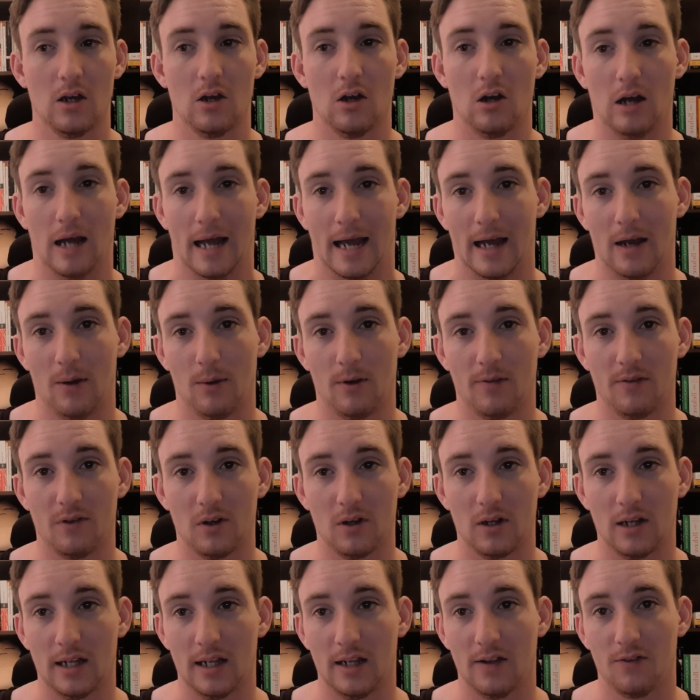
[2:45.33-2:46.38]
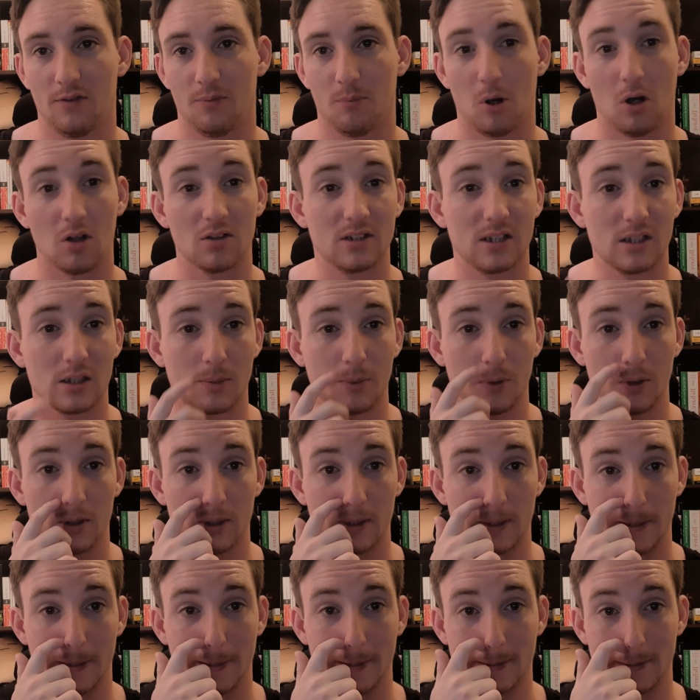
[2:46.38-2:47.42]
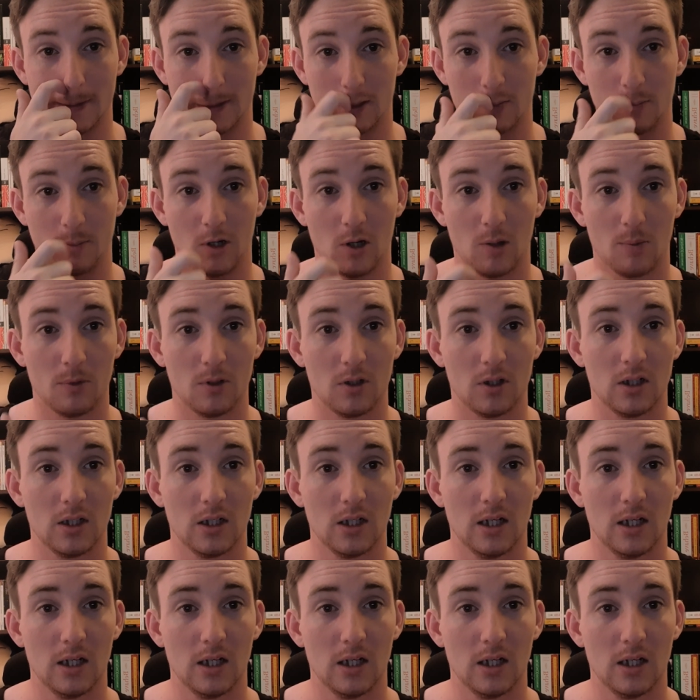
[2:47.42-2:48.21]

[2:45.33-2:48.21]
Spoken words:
However, if participants in this experiment,